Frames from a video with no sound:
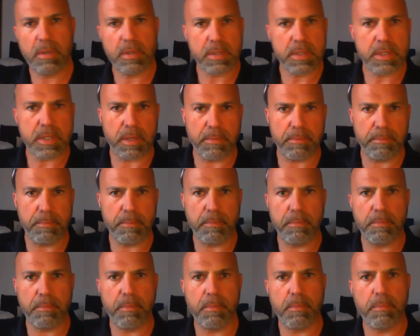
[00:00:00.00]

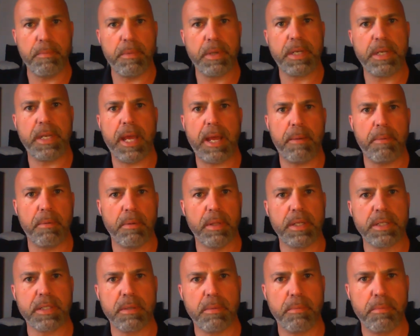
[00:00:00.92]
some
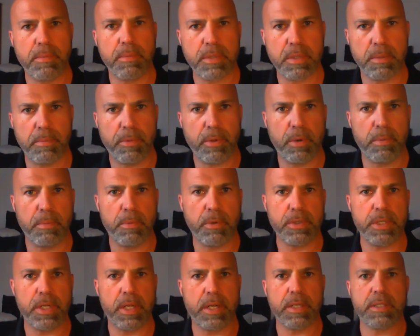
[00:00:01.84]
metabolism, some
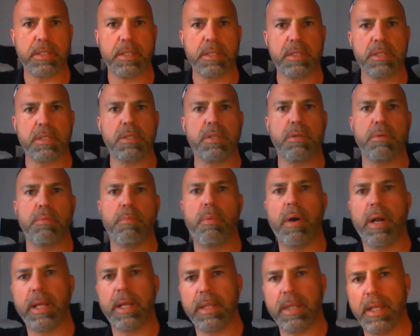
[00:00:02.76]
thermogenesis to
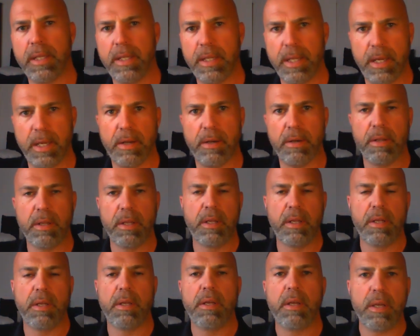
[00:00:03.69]
break that down
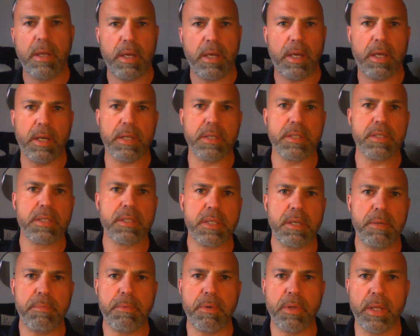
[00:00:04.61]
and
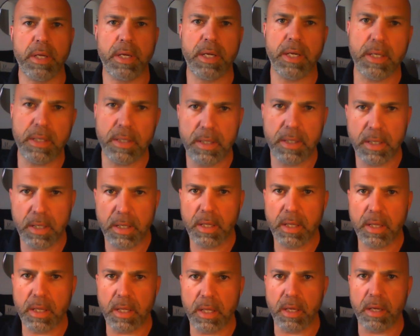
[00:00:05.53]
assimilate
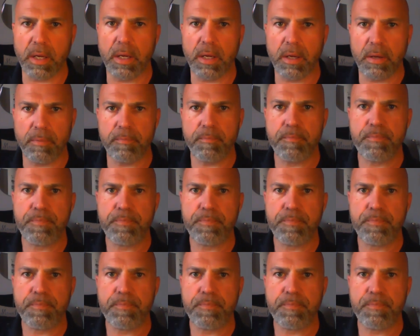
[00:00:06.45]
the